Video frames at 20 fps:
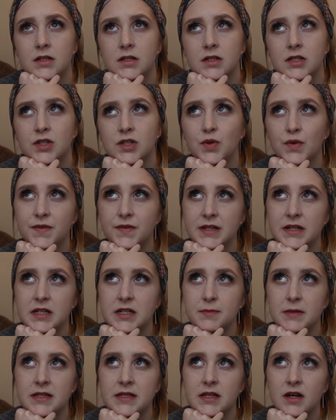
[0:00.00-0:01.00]
sort of said
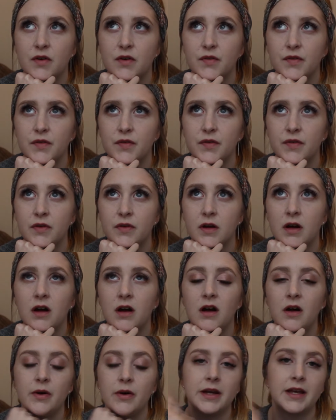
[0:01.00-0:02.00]
to myself,
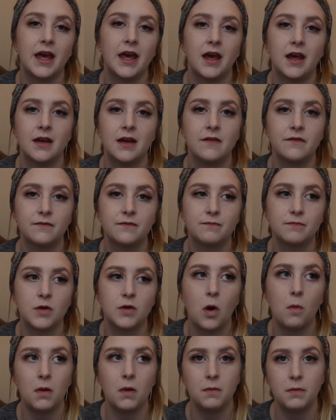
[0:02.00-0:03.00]
oh okay, I've
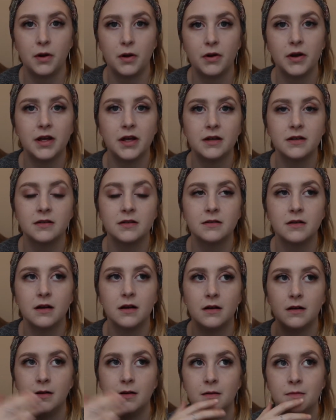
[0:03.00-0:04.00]
got my period,
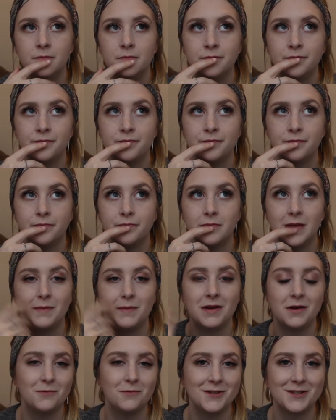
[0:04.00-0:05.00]

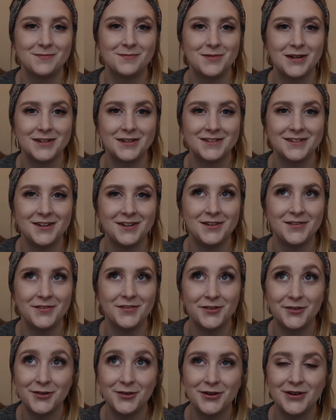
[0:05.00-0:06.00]
maybe I wasn't pregnant
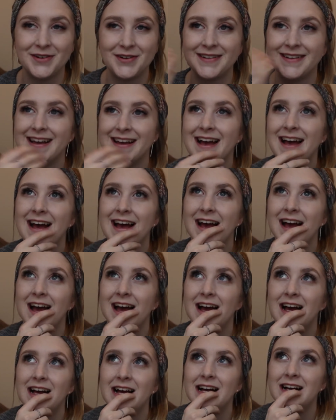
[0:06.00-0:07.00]
after all,
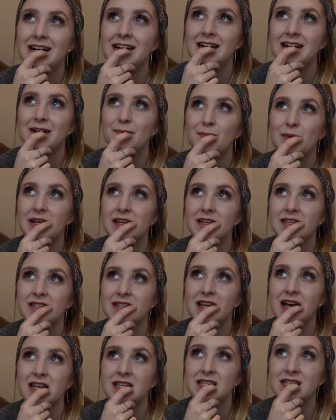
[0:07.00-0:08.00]
because
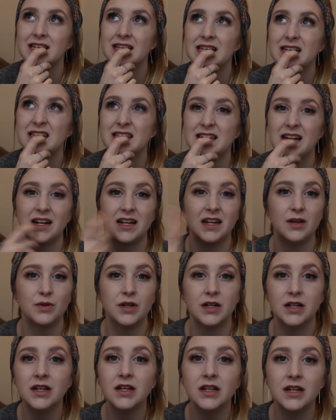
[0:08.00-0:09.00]
that's exactly what
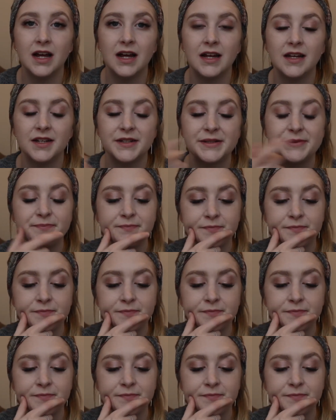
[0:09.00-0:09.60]
it looked like.